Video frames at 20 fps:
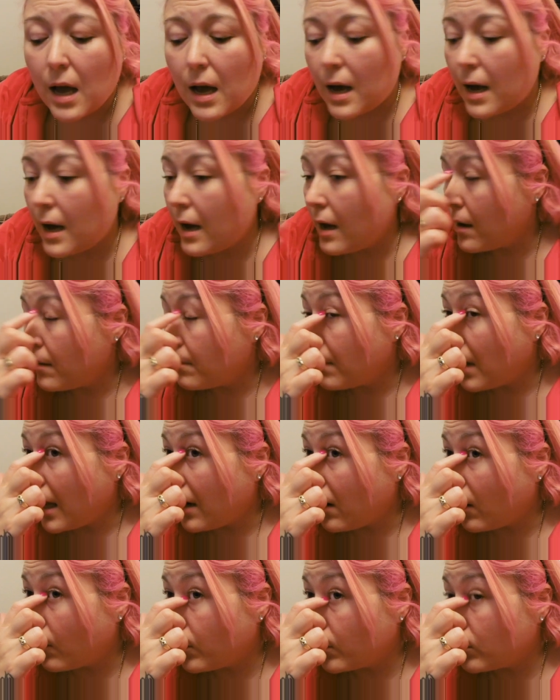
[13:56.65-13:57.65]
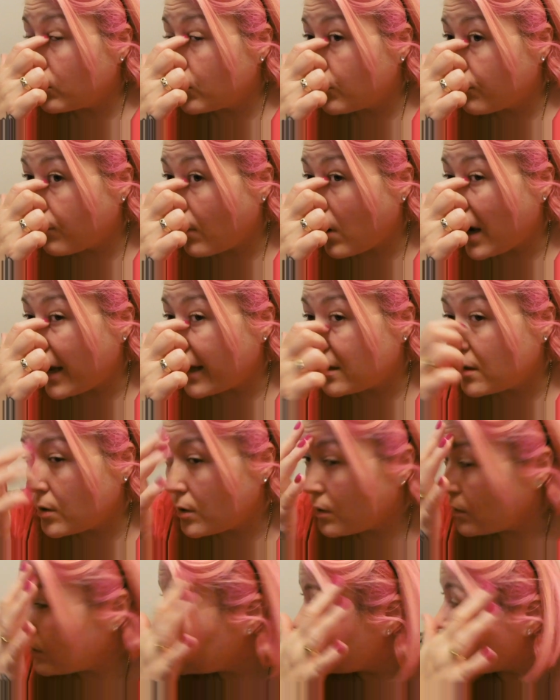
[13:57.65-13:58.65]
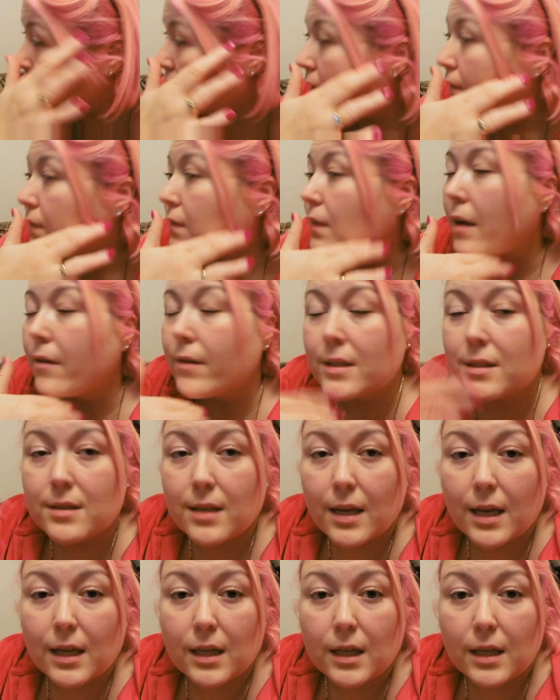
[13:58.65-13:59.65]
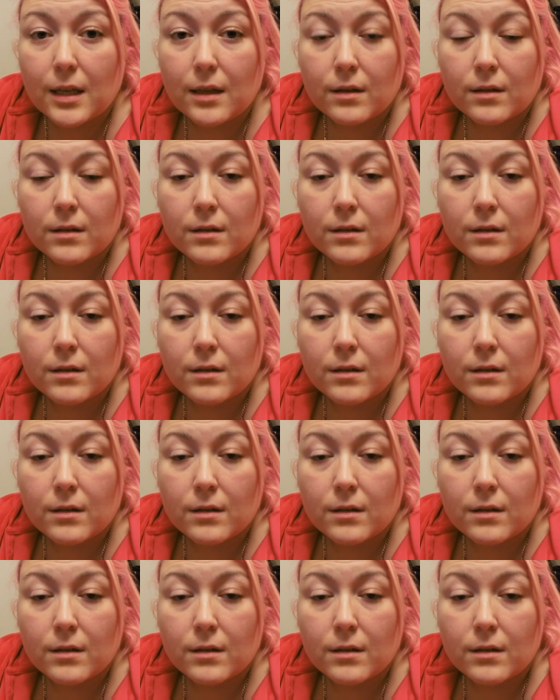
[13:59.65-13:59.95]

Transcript: Um, and I will try to see if there is any